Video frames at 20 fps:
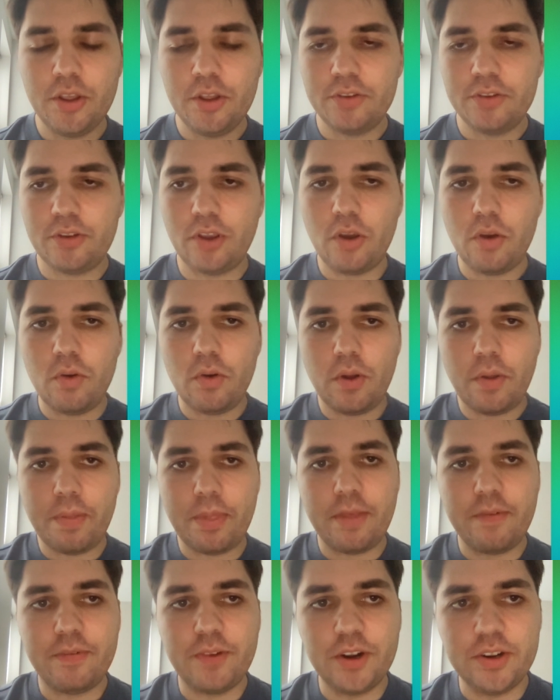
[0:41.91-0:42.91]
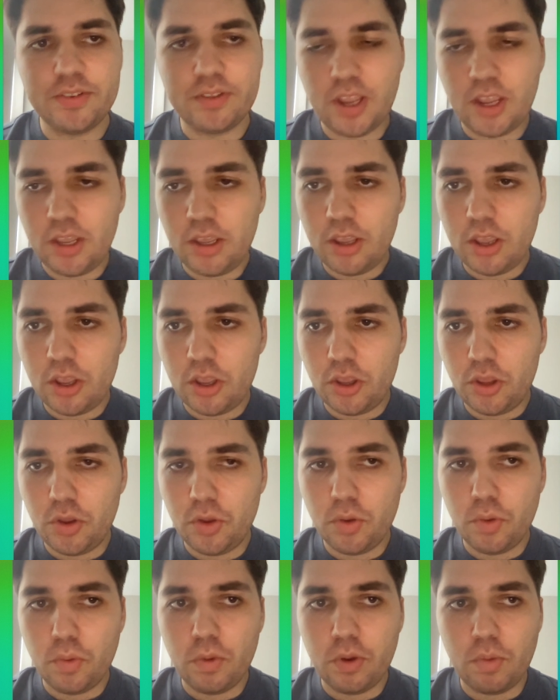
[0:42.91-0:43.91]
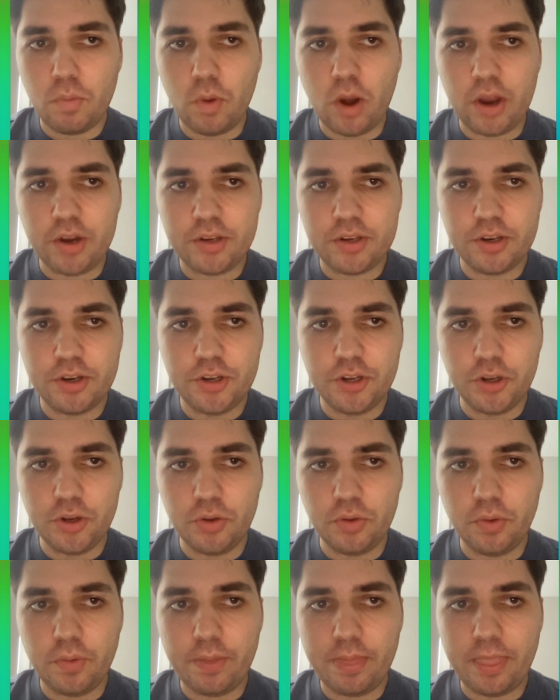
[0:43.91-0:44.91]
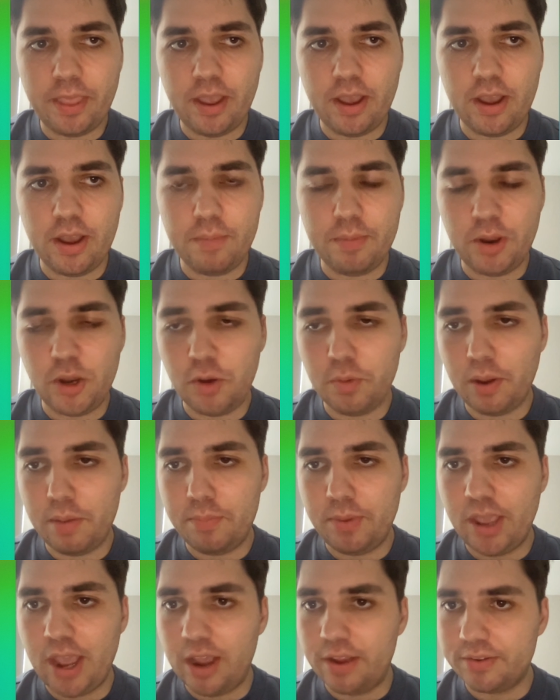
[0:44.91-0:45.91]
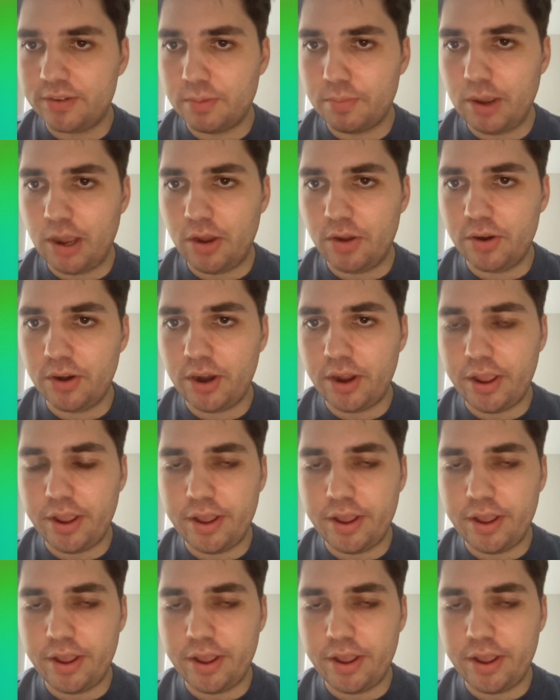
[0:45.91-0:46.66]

So the first thing you would want to do, and you might be asked about